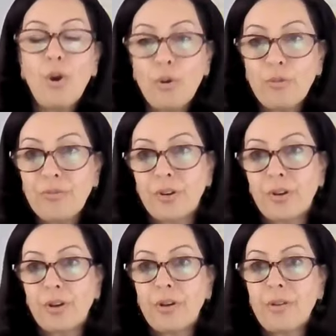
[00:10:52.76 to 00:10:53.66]

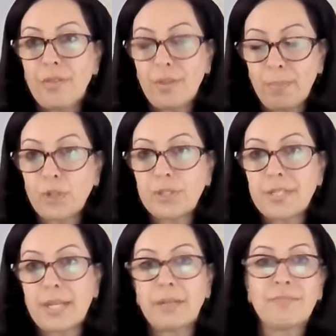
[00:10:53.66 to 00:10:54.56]
over the
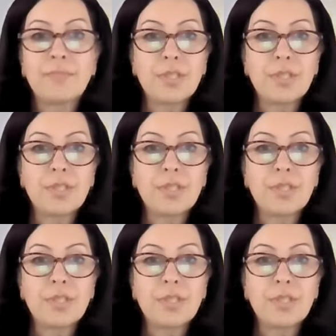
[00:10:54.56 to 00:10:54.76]
person?